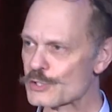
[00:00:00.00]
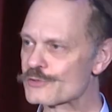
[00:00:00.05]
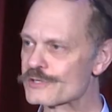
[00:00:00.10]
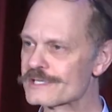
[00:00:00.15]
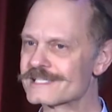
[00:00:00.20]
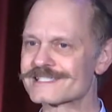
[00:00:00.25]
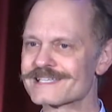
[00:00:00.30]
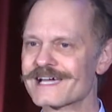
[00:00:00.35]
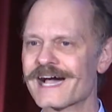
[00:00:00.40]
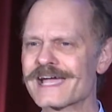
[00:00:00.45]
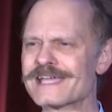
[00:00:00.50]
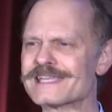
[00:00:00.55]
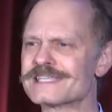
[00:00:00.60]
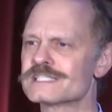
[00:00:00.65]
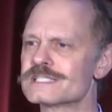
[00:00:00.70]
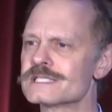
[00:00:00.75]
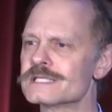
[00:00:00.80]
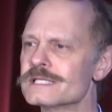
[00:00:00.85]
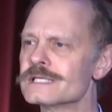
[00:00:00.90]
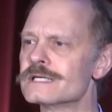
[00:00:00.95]
this
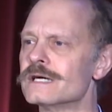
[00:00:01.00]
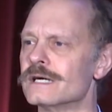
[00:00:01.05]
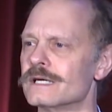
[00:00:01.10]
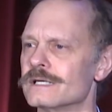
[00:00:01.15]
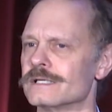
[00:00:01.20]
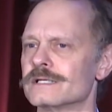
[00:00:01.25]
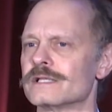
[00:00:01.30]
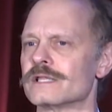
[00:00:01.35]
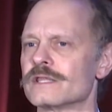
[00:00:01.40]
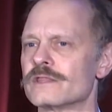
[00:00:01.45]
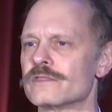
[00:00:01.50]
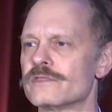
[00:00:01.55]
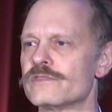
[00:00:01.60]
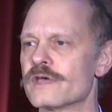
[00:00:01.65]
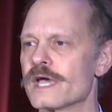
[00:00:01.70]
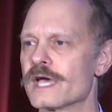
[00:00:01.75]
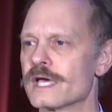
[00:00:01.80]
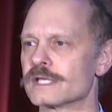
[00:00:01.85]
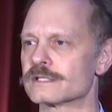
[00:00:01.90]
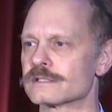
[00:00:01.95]
idea
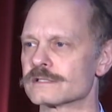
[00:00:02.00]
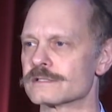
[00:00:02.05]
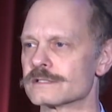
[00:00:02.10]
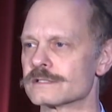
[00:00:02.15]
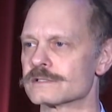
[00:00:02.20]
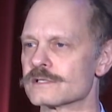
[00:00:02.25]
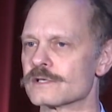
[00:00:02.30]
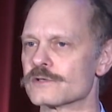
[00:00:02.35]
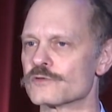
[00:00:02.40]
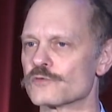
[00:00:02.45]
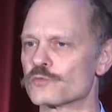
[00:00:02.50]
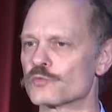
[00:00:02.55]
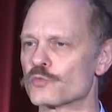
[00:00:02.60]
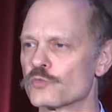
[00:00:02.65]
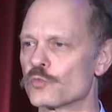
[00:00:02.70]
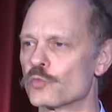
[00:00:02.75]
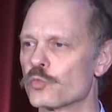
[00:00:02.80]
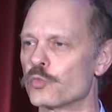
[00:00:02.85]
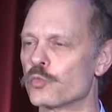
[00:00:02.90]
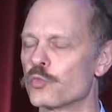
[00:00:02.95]
that
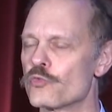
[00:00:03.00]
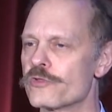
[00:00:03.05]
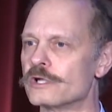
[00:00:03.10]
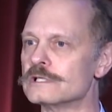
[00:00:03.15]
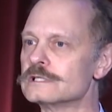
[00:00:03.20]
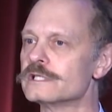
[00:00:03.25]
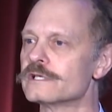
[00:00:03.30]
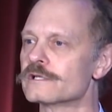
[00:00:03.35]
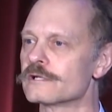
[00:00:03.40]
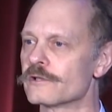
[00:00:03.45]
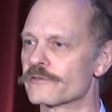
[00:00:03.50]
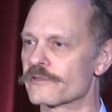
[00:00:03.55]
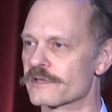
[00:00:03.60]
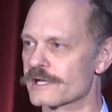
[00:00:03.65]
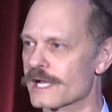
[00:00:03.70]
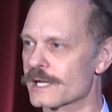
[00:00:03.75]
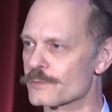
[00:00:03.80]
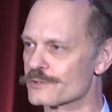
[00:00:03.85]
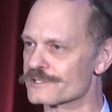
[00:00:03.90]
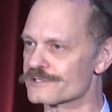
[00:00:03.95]
the little
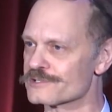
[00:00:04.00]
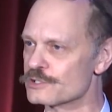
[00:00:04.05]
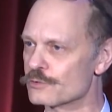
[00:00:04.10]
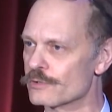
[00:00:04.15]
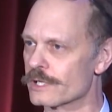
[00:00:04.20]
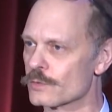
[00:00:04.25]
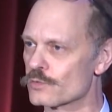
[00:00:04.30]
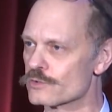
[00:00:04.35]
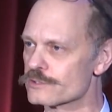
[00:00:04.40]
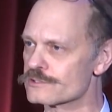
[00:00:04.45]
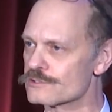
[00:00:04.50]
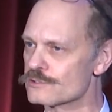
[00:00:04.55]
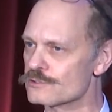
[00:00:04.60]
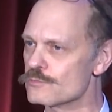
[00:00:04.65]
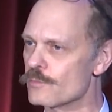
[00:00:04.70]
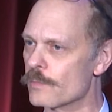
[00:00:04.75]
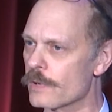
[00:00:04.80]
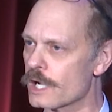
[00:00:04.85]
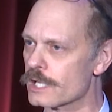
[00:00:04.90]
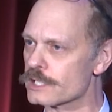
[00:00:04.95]
that I was doing was
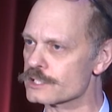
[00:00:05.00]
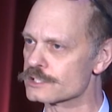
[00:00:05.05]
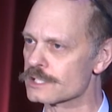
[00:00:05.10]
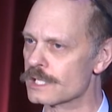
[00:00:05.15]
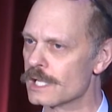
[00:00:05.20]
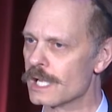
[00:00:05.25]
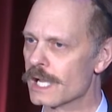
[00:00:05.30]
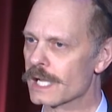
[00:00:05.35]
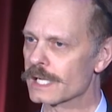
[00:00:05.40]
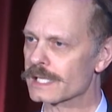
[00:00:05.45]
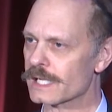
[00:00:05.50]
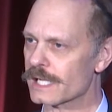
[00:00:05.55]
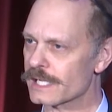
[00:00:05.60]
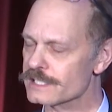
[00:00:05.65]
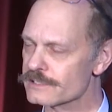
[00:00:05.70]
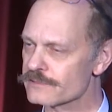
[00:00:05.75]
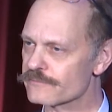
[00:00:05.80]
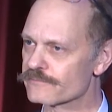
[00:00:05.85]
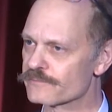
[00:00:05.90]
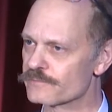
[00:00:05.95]
too much
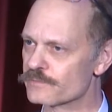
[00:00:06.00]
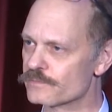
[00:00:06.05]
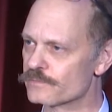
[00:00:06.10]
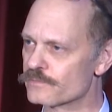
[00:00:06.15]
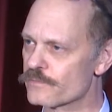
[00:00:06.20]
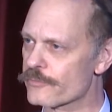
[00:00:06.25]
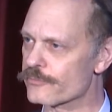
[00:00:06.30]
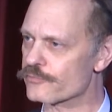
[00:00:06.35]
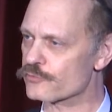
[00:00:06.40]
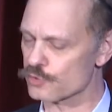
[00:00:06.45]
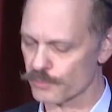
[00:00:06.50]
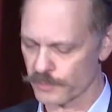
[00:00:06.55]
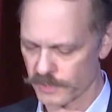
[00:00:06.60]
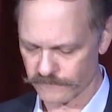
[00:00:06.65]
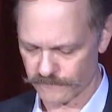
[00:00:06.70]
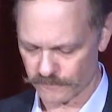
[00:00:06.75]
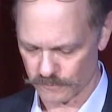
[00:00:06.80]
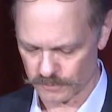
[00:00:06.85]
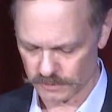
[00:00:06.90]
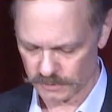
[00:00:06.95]
kind of threw
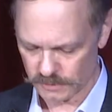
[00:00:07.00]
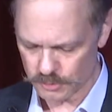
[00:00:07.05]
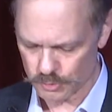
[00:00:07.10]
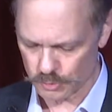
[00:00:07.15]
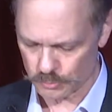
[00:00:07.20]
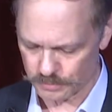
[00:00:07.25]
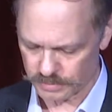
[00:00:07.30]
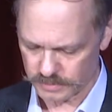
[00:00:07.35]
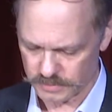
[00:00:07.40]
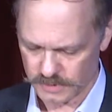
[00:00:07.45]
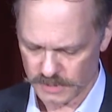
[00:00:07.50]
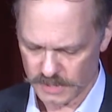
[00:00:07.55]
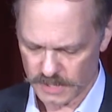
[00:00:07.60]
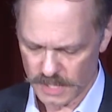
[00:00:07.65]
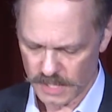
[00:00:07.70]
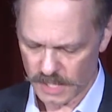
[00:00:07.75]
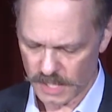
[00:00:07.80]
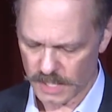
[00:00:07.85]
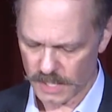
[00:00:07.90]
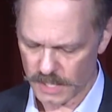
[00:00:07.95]
me for a loop.
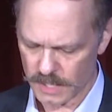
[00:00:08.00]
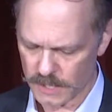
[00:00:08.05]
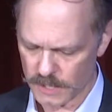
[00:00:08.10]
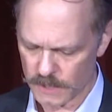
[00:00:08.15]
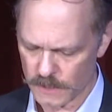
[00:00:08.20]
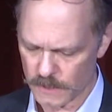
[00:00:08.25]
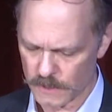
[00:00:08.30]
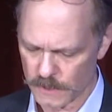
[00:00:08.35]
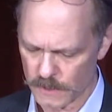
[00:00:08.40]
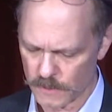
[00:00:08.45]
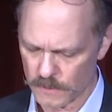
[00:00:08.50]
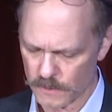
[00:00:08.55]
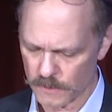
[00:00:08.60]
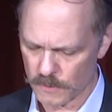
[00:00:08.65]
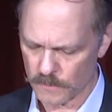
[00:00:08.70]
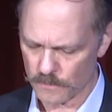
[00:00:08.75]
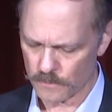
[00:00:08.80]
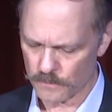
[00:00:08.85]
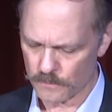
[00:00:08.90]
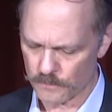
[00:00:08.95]

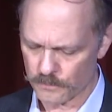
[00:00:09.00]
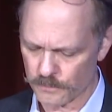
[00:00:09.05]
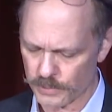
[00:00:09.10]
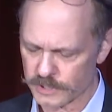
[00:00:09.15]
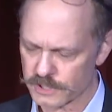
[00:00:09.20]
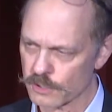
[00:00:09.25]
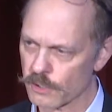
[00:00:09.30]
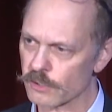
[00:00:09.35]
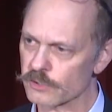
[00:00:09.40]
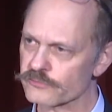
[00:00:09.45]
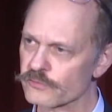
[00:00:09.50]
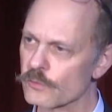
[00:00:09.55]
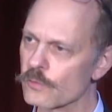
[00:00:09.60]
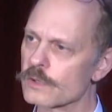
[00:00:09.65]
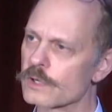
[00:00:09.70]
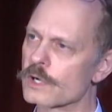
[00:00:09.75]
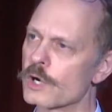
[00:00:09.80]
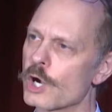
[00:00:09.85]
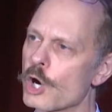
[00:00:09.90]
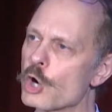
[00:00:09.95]
But it
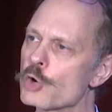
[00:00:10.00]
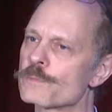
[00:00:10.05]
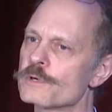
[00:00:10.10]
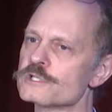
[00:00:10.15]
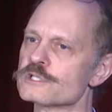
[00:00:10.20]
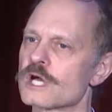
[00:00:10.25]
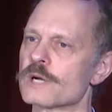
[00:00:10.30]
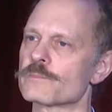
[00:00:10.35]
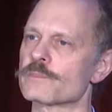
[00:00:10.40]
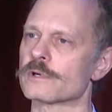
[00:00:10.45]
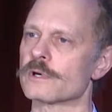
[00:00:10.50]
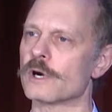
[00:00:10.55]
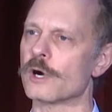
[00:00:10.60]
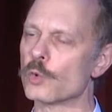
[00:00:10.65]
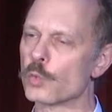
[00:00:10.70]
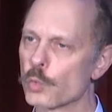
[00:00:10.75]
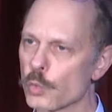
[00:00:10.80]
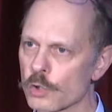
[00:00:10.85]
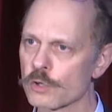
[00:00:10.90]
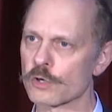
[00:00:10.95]
also opened up
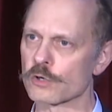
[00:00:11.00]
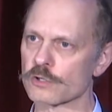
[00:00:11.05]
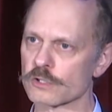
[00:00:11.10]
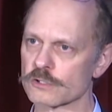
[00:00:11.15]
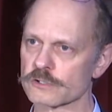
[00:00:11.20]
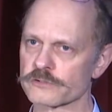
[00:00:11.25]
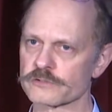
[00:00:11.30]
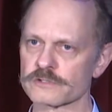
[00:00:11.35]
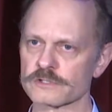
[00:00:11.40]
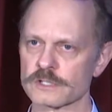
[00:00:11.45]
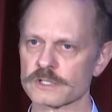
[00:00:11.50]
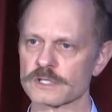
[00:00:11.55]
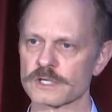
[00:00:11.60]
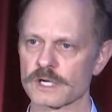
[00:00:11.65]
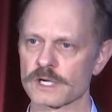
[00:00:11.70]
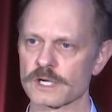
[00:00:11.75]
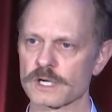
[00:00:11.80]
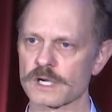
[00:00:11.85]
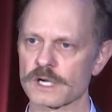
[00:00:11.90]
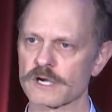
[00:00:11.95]
a world
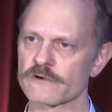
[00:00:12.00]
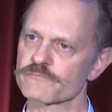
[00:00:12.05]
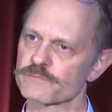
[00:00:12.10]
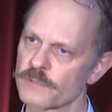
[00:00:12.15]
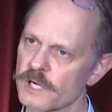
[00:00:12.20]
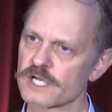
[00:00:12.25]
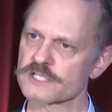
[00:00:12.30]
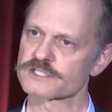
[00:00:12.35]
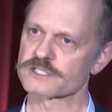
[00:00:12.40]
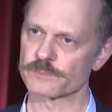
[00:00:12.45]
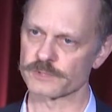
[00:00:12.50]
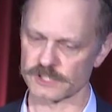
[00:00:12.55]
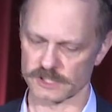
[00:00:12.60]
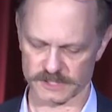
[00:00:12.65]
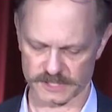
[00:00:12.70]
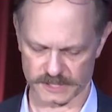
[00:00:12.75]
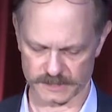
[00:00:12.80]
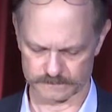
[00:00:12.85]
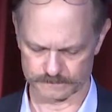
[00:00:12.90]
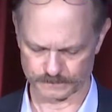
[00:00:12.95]
of
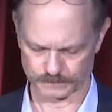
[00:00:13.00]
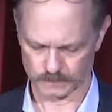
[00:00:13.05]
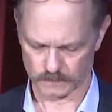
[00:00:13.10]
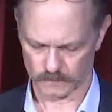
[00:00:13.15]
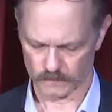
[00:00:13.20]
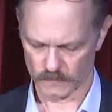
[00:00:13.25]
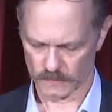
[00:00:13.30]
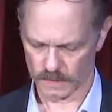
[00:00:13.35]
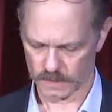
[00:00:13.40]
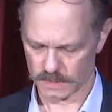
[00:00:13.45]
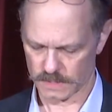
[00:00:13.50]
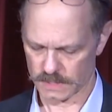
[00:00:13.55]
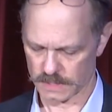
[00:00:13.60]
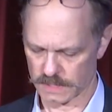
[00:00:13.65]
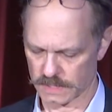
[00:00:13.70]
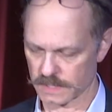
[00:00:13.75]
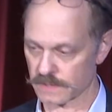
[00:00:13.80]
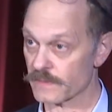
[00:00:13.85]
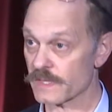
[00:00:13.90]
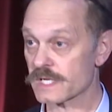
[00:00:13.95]
possibility
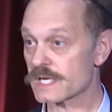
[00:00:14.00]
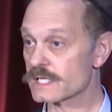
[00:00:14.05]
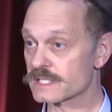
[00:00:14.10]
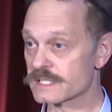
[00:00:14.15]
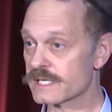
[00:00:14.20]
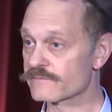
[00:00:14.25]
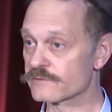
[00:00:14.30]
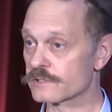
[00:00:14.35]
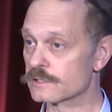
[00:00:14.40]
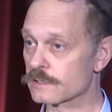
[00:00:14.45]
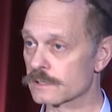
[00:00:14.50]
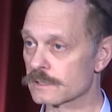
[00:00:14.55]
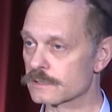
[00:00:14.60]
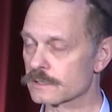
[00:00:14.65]
that I'd never